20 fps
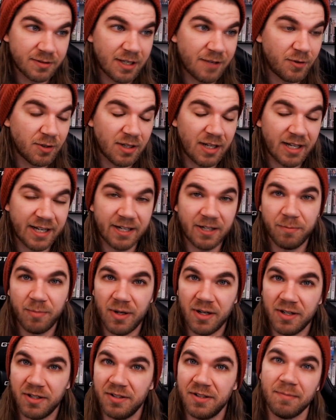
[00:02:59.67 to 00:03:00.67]
If you like Harry
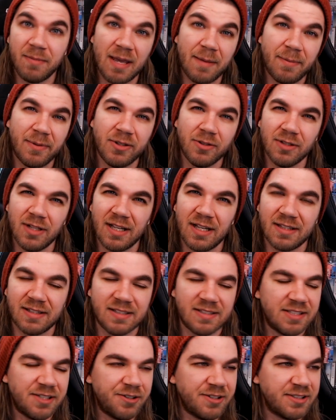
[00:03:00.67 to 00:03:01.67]
Potter, then maybe you'll like
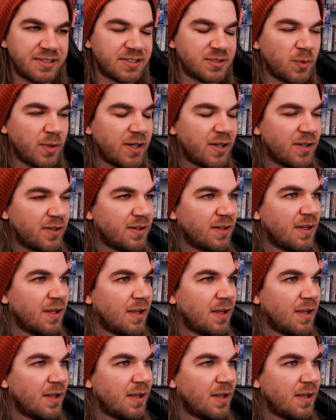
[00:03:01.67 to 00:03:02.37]
this series as well.